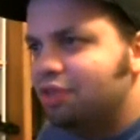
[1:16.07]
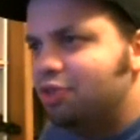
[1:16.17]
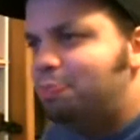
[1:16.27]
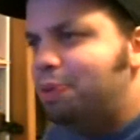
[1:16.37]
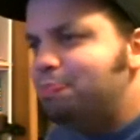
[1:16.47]

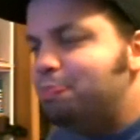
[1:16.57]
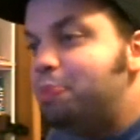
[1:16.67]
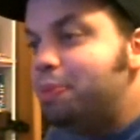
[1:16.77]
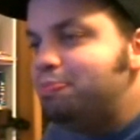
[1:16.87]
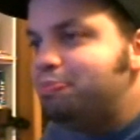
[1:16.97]
The pe-
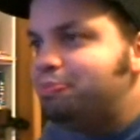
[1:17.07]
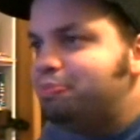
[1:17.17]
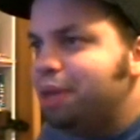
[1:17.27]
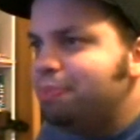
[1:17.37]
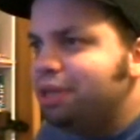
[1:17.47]
pe-
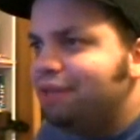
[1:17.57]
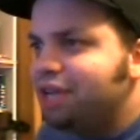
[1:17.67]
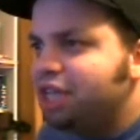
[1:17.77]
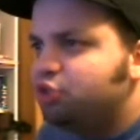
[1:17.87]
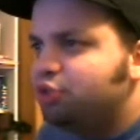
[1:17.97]
people of
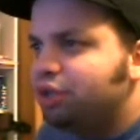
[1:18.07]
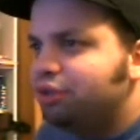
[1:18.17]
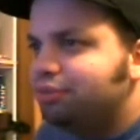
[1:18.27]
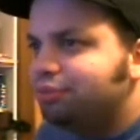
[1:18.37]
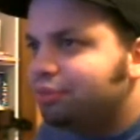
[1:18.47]

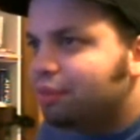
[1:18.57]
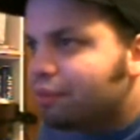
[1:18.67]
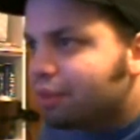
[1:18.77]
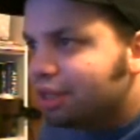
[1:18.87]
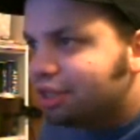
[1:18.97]
Israel
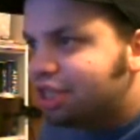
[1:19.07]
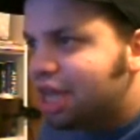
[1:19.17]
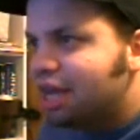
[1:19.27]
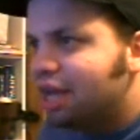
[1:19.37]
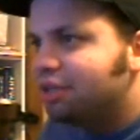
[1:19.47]

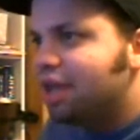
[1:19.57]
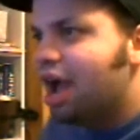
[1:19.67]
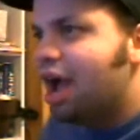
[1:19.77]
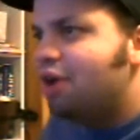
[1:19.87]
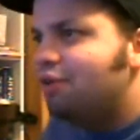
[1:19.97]
set
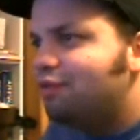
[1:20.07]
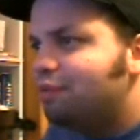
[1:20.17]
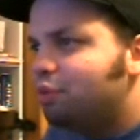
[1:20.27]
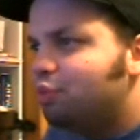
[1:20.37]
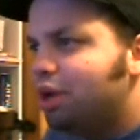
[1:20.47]
out
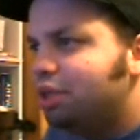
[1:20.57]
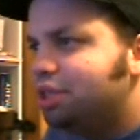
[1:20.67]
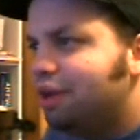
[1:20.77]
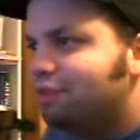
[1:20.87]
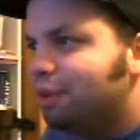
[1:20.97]
from the
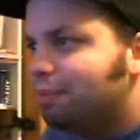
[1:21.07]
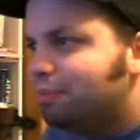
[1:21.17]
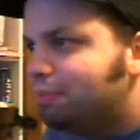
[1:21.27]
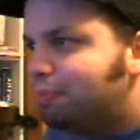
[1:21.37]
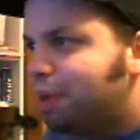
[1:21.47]
wells of the
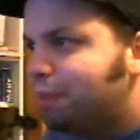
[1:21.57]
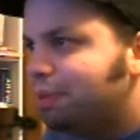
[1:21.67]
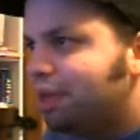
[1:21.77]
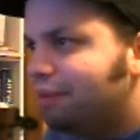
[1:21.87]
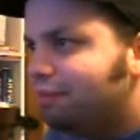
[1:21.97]

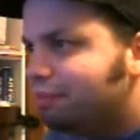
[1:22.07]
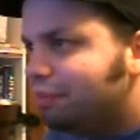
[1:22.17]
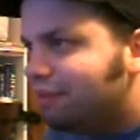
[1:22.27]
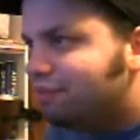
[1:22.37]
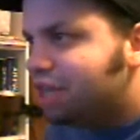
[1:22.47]
people
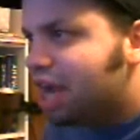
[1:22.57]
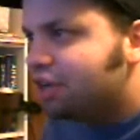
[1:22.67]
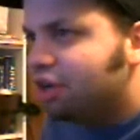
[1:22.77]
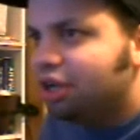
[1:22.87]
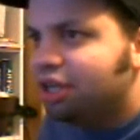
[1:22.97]
of
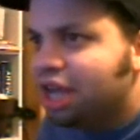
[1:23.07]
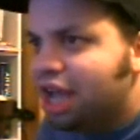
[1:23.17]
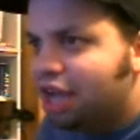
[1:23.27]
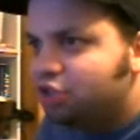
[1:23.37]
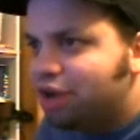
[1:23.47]
Jaakan
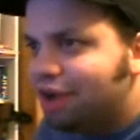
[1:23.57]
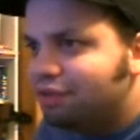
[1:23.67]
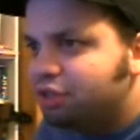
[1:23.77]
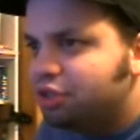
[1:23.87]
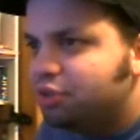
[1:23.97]
and
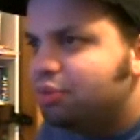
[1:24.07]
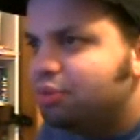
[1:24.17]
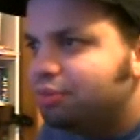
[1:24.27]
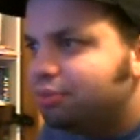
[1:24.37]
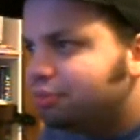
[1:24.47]
traveled to.
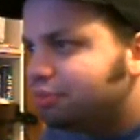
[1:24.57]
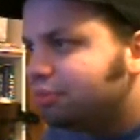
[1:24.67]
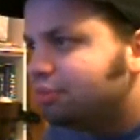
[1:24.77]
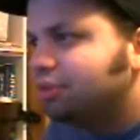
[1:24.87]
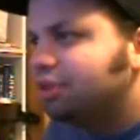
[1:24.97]

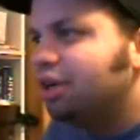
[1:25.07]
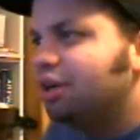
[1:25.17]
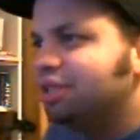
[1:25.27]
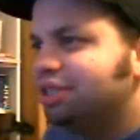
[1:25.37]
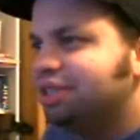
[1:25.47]

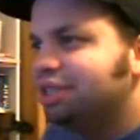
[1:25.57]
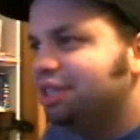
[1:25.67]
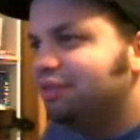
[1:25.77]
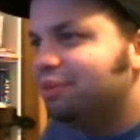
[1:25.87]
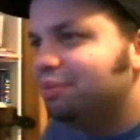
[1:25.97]
Oh, this
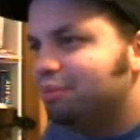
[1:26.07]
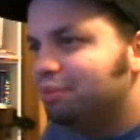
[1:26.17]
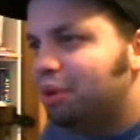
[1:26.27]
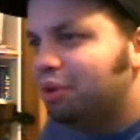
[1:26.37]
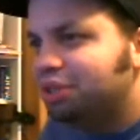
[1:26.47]
isn't even
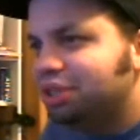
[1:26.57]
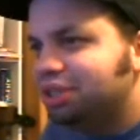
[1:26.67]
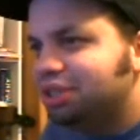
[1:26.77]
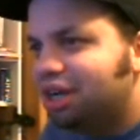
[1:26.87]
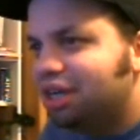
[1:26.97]
Moses
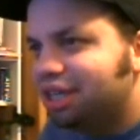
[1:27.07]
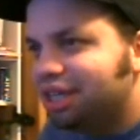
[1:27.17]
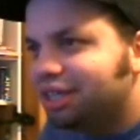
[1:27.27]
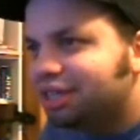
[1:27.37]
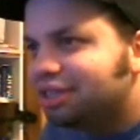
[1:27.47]

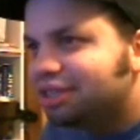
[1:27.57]
talking.